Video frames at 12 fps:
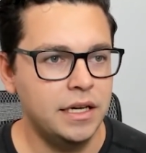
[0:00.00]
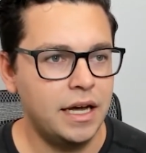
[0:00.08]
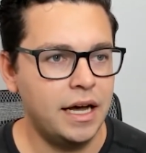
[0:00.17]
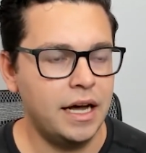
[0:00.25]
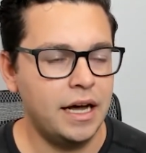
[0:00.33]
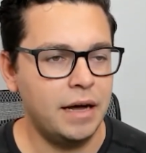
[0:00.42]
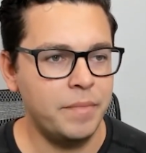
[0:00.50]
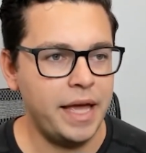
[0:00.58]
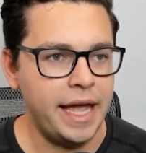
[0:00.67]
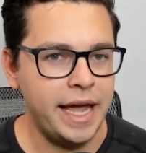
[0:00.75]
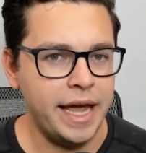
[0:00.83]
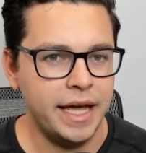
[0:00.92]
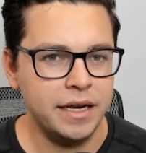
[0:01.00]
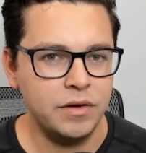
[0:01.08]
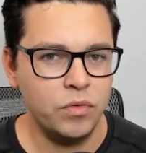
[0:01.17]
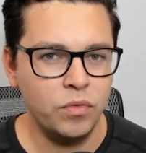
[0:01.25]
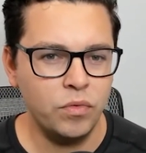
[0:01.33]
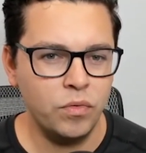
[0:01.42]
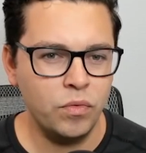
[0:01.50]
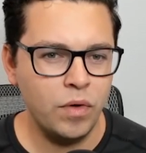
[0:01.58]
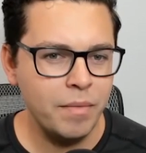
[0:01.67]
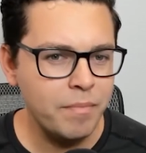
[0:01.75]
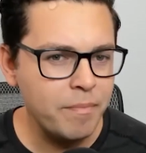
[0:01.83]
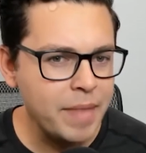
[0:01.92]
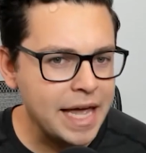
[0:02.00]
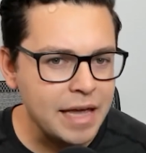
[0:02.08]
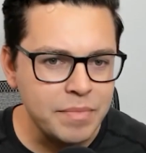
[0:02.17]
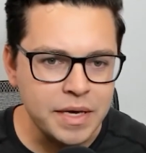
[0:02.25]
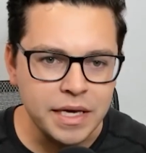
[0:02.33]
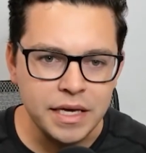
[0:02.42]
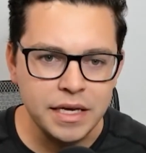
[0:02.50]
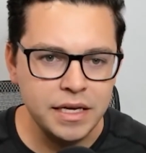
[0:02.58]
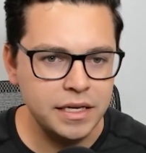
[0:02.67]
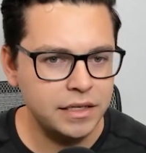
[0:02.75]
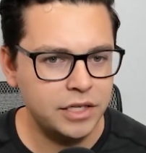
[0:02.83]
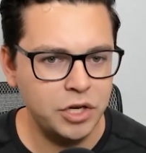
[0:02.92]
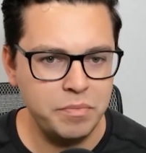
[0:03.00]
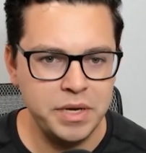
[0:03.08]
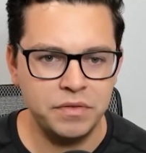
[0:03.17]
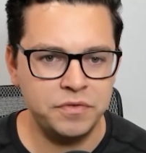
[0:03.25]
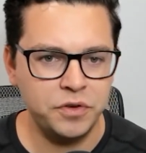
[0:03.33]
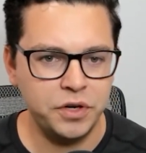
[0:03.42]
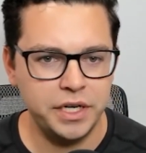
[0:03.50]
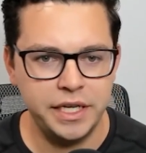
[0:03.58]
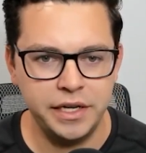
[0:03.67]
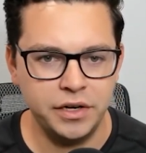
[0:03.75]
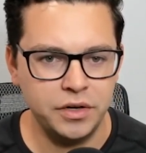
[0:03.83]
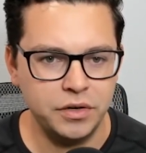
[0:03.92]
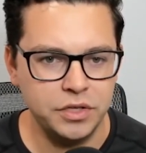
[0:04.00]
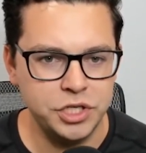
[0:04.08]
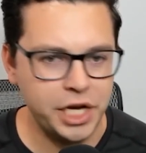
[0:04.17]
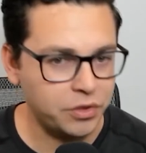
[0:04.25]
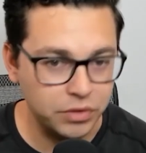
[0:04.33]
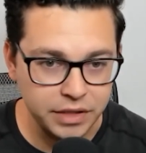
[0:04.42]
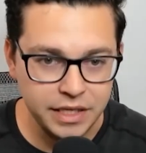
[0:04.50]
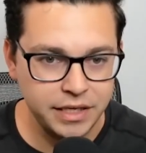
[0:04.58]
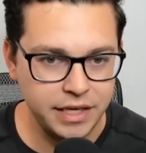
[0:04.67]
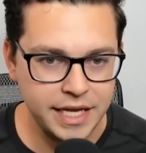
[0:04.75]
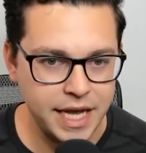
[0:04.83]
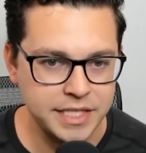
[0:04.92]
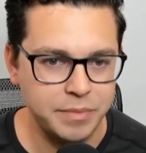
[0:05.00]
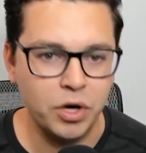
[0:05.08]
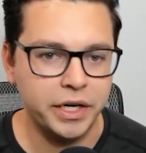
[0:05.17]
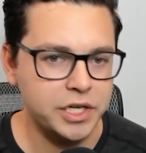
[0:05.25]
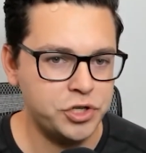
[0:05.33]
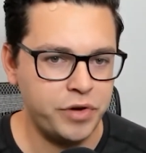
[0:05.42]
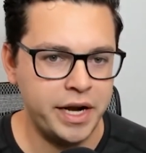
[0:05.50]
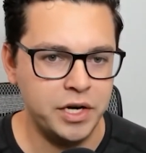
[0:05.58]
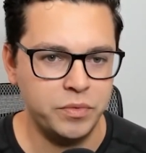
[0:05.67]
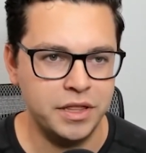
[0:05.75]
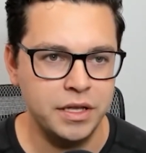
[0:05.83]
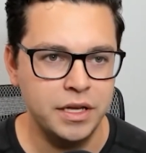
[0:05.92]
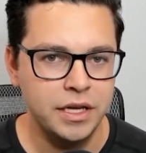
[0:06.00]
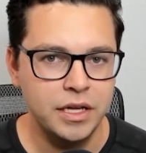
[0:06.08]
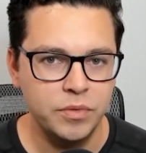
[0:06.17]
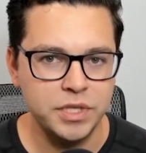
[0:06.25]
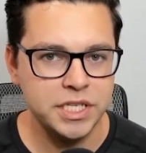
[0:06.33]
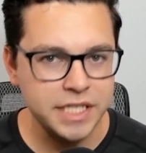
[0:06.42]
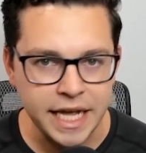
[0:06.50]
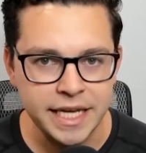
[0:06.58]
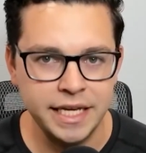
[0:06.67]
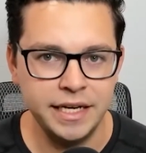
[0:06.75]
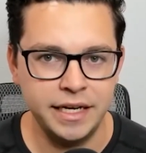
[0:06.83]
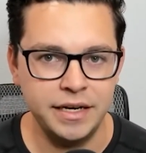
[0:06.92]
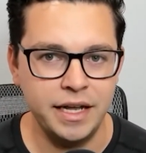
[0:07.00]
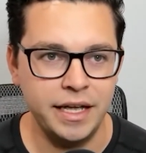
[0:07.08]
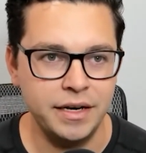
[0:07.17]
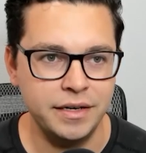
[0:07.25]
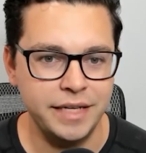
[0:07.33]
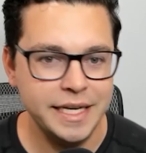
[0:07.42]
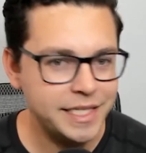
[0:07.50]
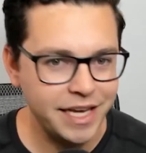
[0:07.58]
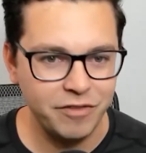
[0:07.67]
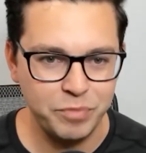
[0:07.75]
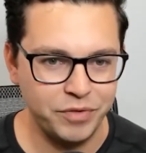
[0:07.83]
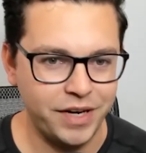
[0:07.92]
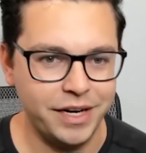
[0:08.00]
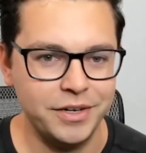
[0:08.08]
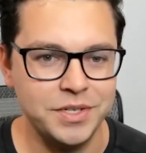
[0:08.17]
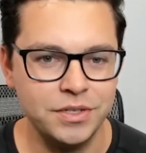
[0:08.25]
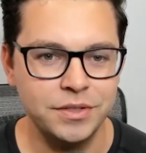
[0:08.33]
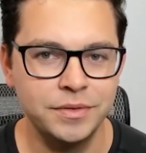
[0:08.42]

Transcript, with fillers: Um, and what maybe could be afoot here generally as a market trend with, with staking and, and ETF providers?